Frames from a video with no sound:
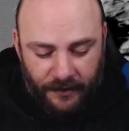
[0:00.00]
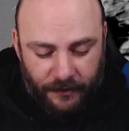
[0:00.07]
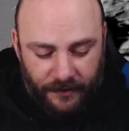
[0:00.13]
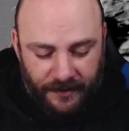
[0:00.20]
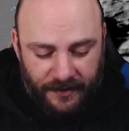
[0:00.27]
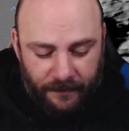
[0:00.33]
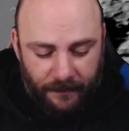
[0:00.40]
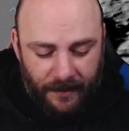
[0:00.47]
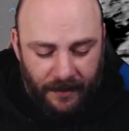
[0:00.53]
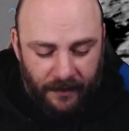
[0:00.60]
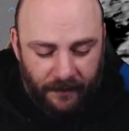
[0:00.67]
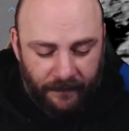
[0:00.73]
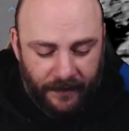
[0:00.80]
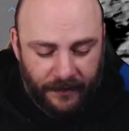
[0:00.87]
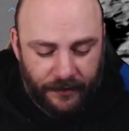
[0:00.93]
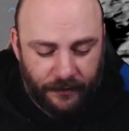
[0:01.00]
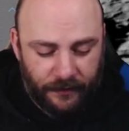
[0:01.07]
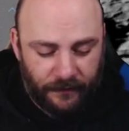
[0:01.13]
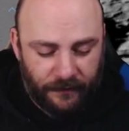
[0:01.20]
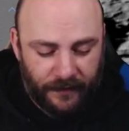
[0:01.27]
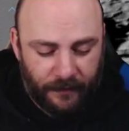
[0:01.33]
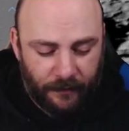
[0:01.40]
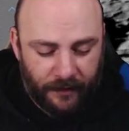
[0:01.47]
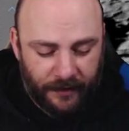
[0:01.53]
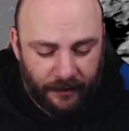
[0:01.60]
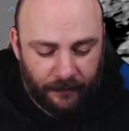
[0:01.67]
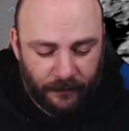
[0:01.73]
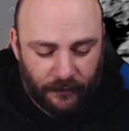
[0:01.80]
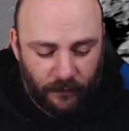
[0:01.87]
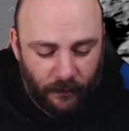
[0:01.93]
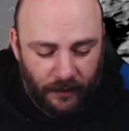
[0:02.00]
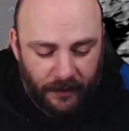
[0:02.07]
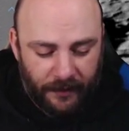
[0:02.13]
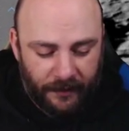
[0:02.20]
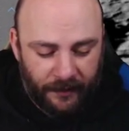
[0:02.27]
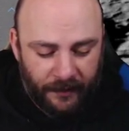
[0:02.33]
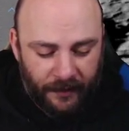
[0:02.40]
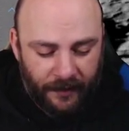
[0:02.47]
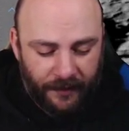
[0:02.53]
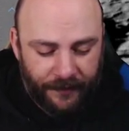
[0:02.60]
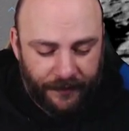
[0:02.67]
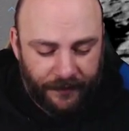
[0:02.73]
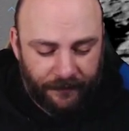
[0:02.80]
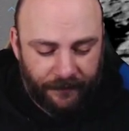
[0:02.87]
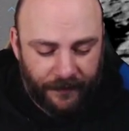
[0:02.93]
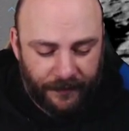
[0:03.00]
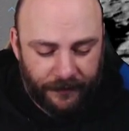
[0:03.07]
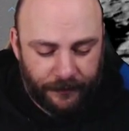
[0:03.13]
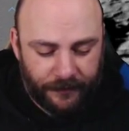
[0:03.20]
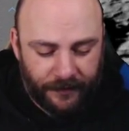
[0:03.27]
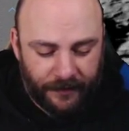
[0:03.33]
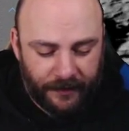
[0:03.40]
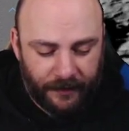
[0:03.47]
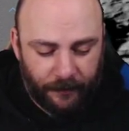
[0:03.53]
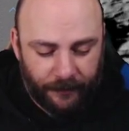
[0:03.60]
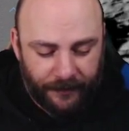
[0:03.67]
So it doesn't matter. If I choose V1 equals 1, then V2 is going to equal